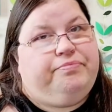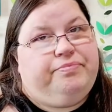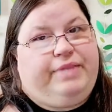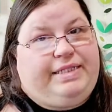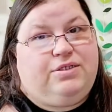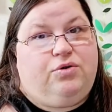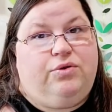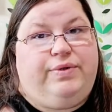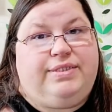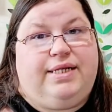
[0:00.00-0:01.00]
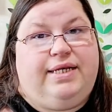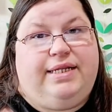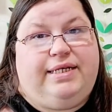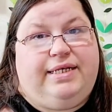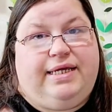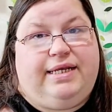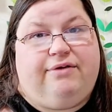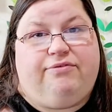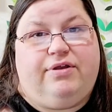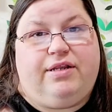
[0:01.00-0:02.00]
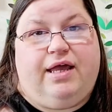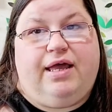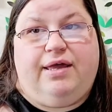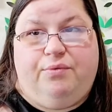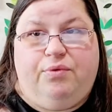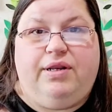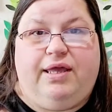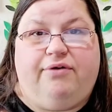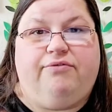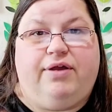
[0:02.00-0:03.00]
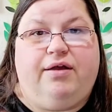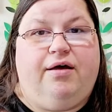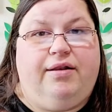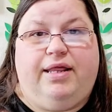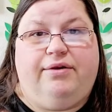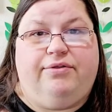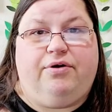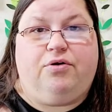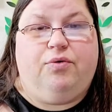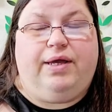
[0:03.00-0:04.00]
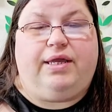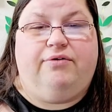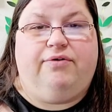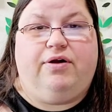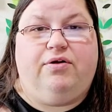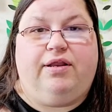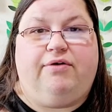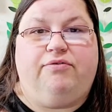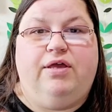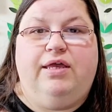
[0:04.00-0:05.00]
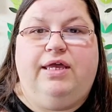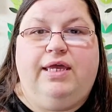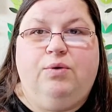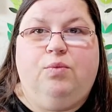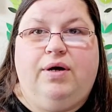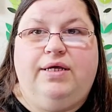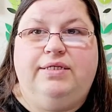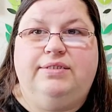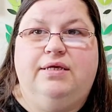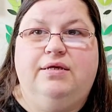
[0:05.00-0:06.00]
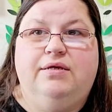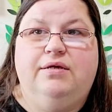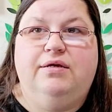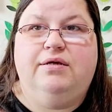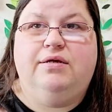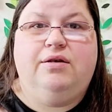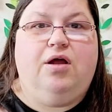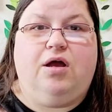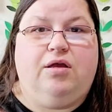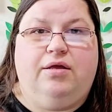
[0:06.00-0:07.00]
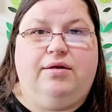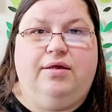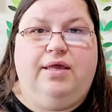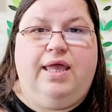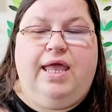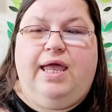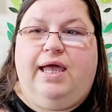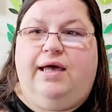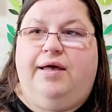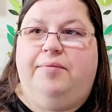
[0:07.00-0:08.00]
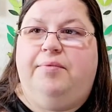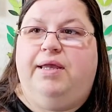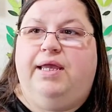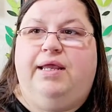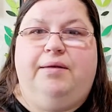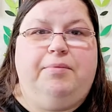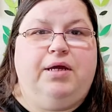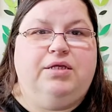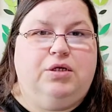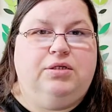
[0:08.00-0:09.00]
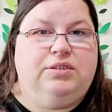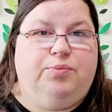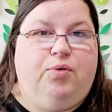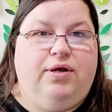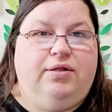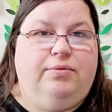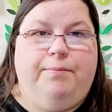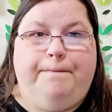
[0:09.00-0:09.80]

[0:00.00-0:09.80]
That's the only reason I didn't DNF it. I would have and gotten out of there quick if I could have. It was not good. Um, and I'm not going to spoil